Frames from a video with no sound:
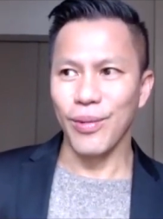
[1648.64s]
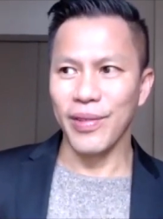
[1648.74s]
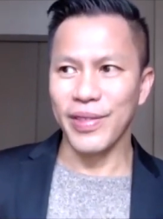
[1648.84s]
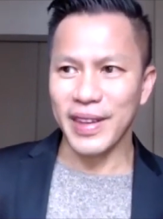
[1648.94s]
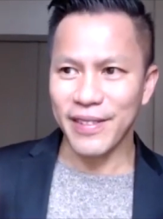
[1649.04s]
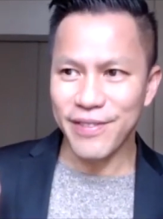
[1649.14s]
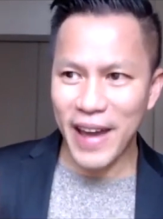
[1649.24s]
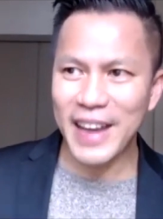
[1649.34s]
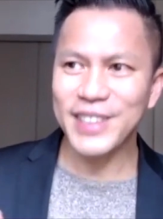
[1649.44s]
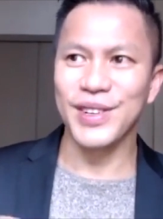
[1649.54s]
the
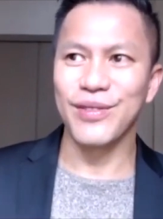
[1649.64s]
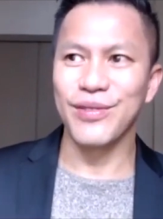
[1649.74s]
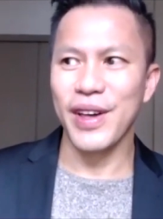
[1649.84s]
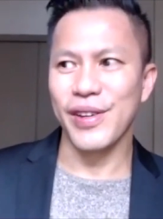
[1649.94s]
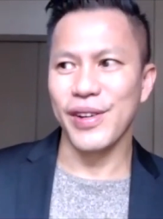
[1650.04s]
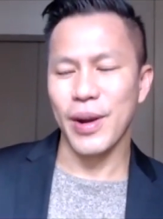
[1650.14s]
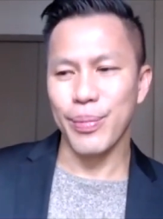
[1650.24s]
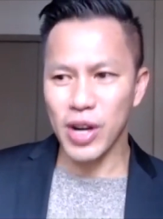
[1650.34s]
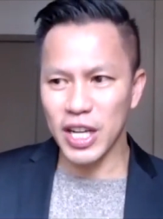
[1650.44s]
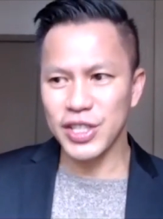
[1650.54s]
factor of whether a
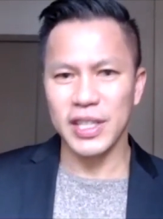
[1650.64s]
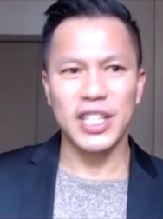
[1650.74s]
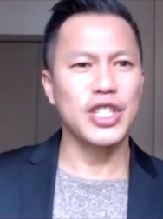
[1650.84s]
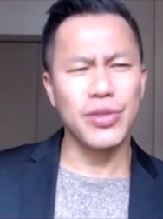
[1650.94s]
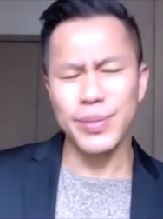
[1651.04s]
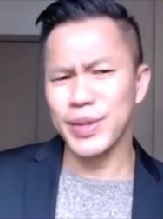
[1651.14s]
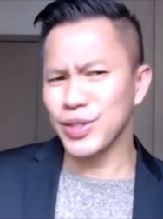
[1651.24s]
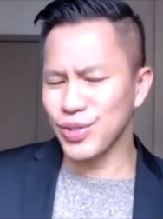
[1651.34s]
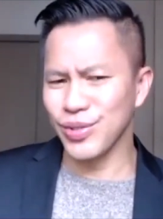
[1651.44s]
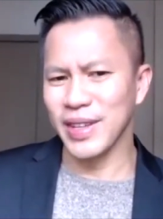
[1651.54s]
project contributes
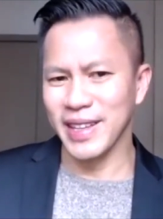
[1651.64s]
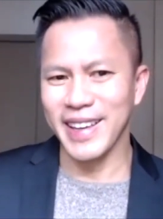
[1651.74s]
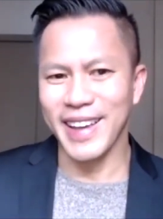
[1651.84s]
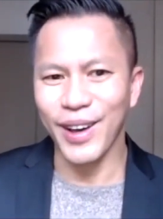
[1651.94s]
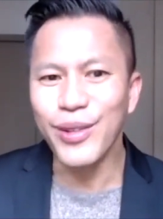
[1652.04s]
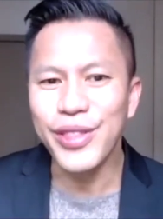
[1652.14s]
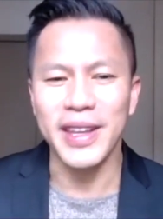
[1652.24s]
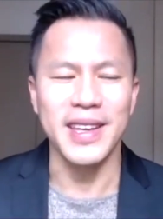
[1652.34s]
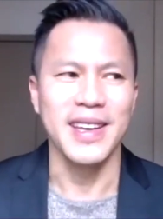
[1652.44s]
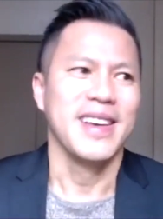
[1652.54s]
to the
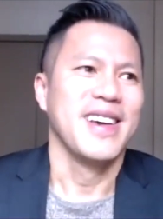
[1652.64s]
healthy